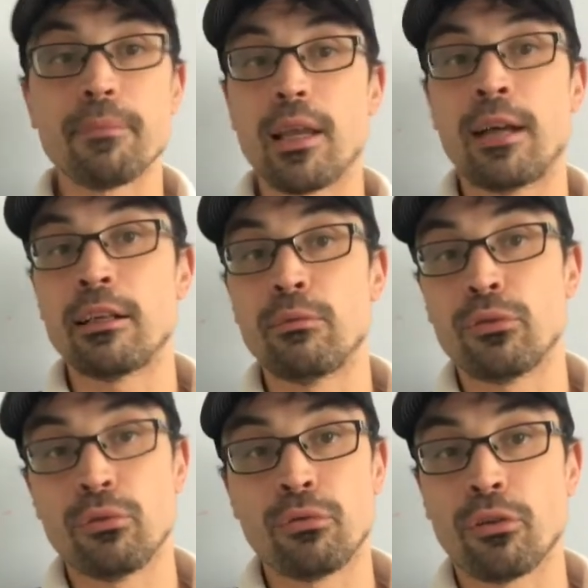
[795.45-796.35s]
and I was
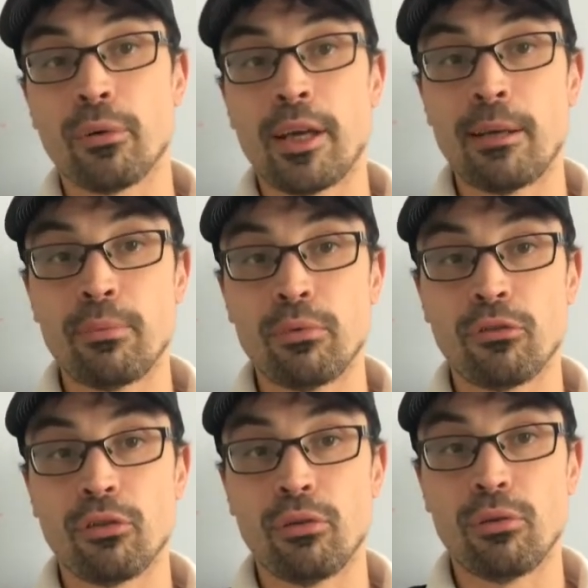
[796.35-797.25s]
also able
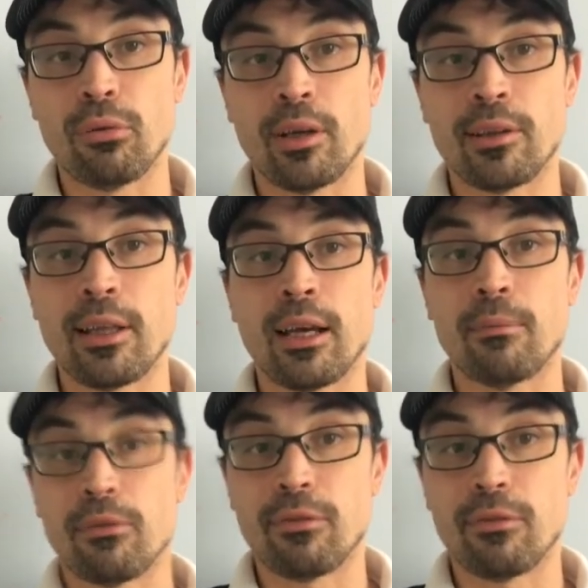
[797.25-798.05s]
to adapt